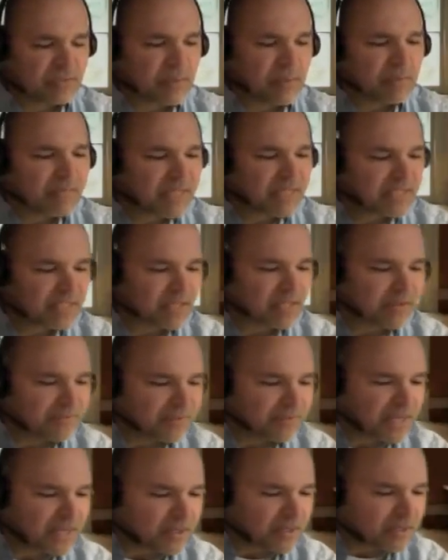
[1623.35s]
Maybe that's not
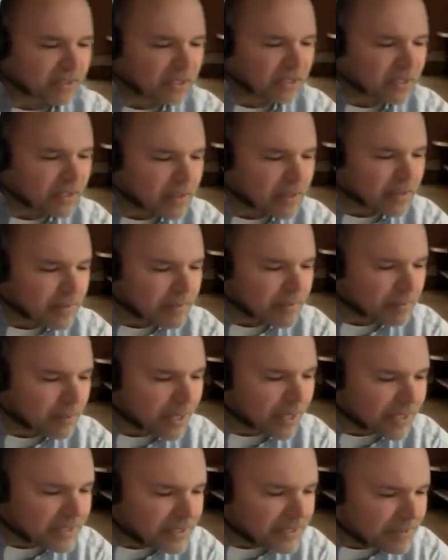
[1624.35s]
fair,
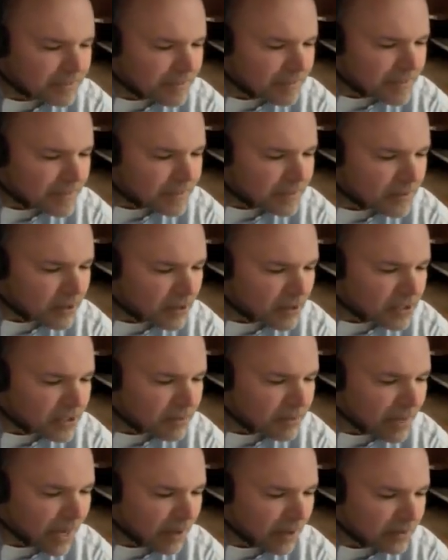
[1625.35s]
but talks
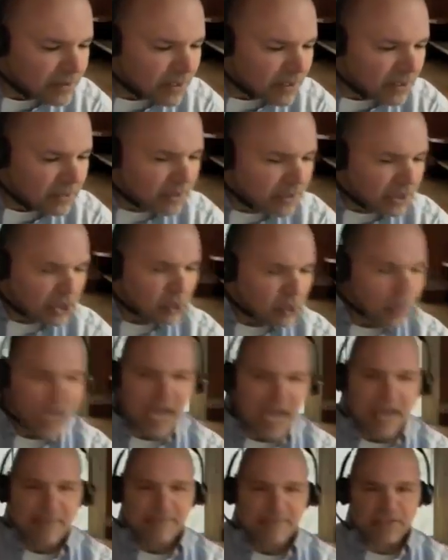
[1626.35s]
about uh, you
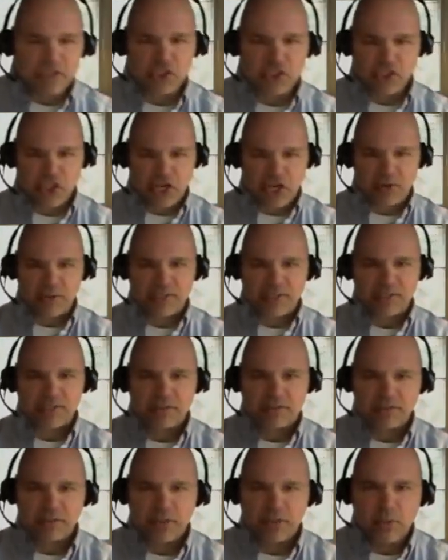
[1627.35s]
have to share it.
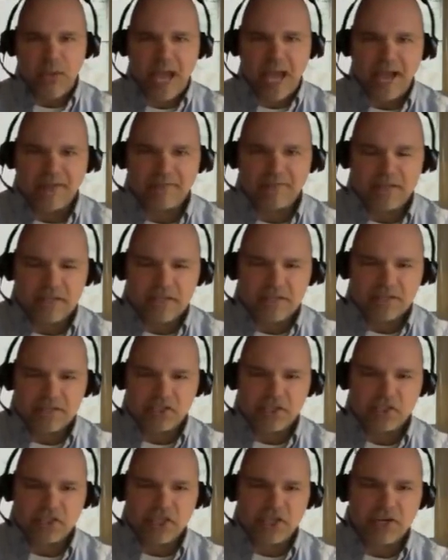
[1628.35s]
You have
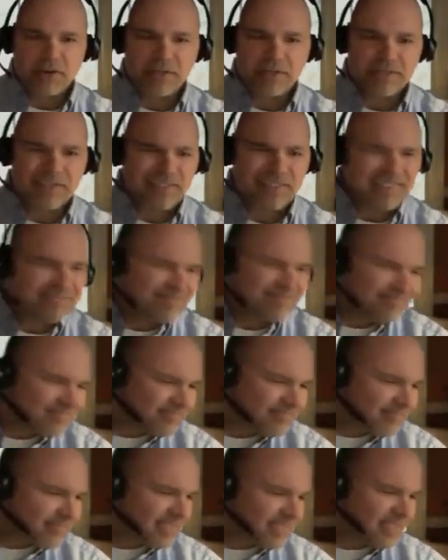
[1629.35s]
to share it
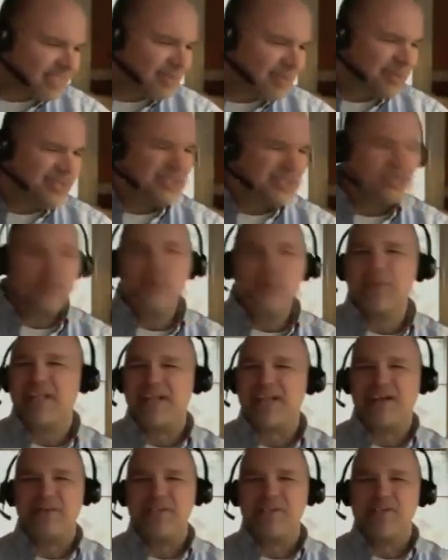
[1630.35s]
who would do like
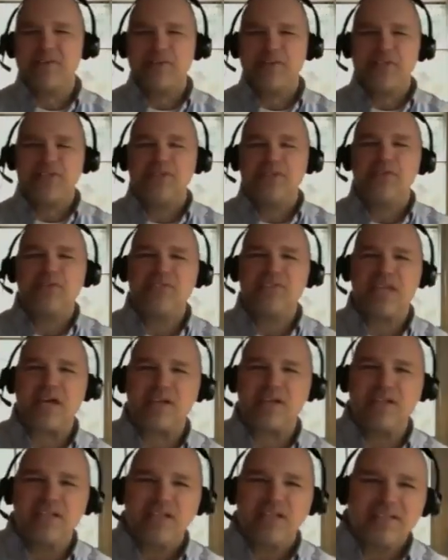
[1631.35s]
I mean who would use that?
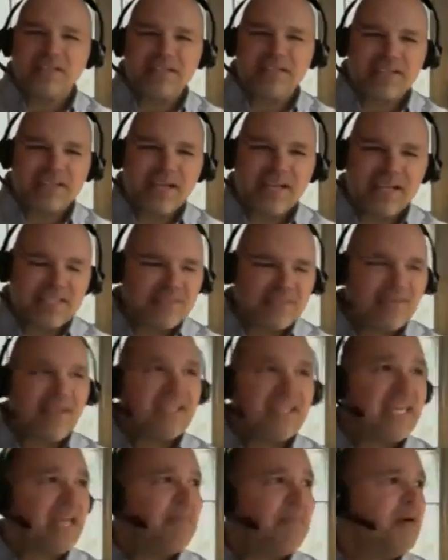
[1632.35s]
Guys, if I
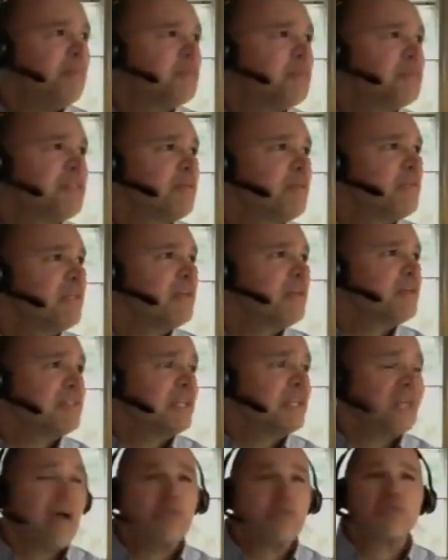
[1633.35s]
came up with something and I was
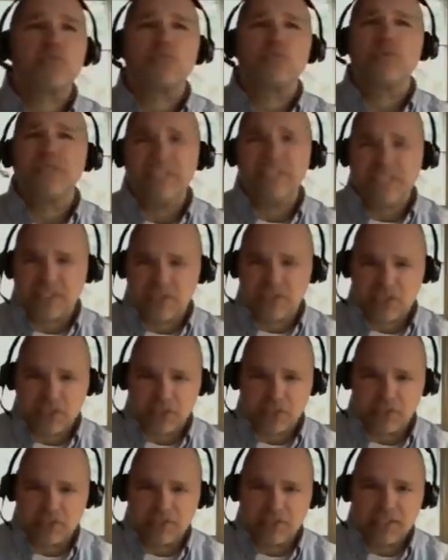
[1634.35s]
like I was really
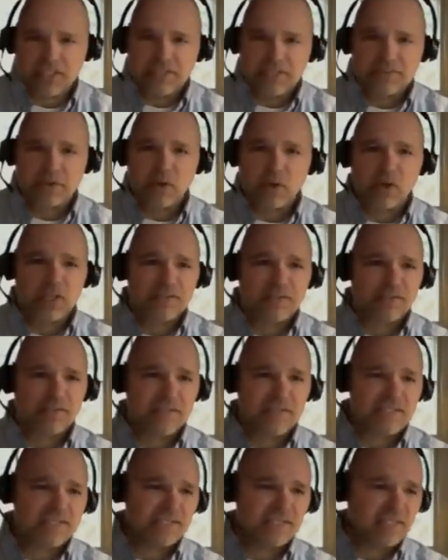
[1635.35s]
concerned for all of
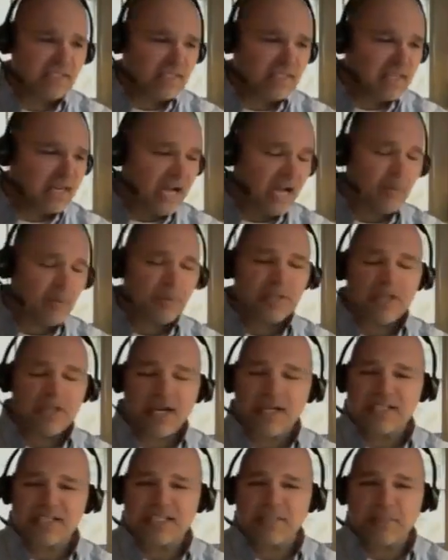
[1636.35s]
us, I would
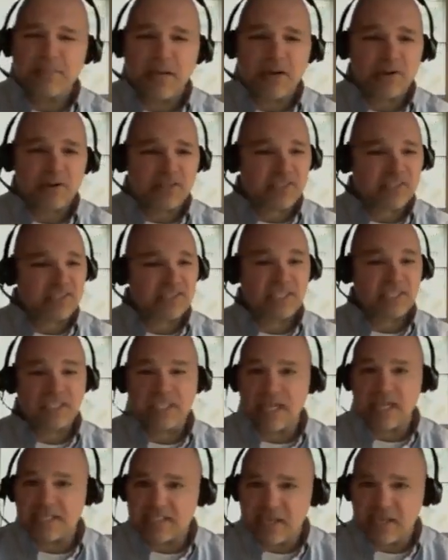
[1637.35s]
constantly apologize and say,
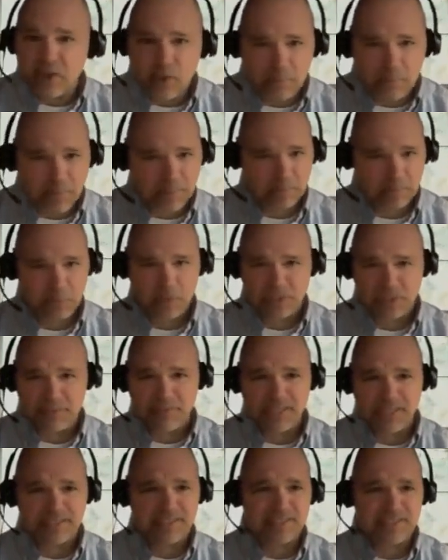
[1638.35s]
guys, I hope I'm wrong
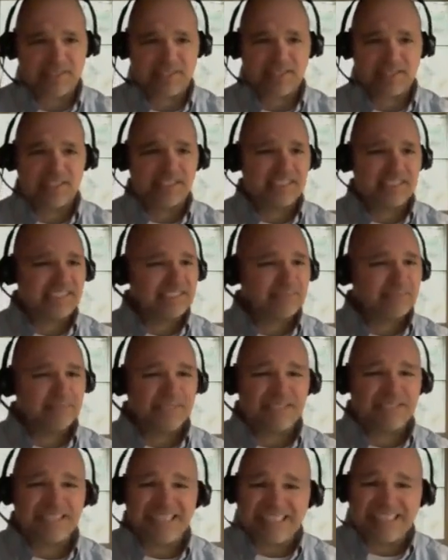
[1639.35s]
about this,
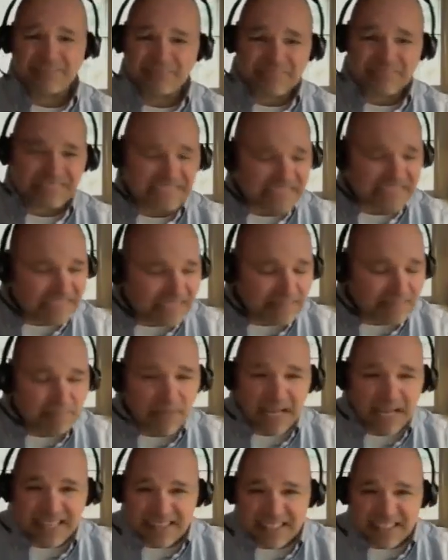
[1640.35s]
but I oh I,
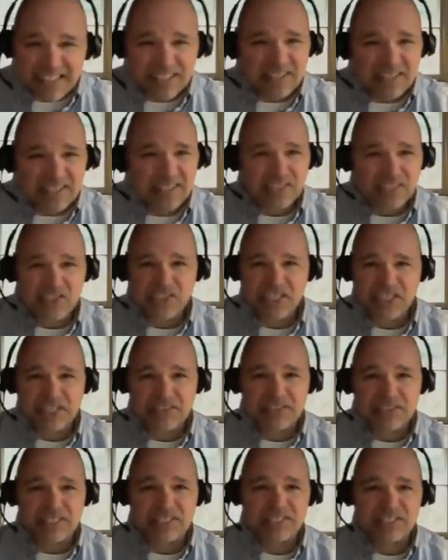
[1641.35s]
I think you got to share
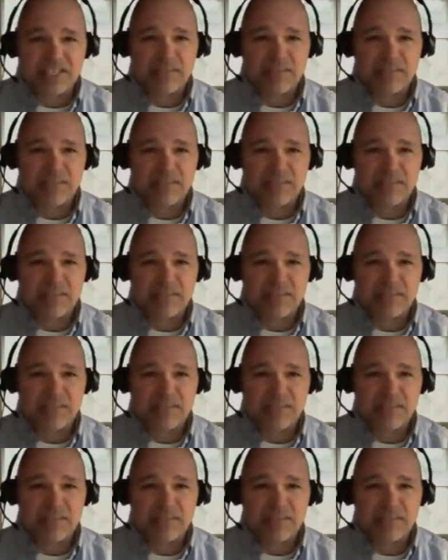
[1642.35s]
this.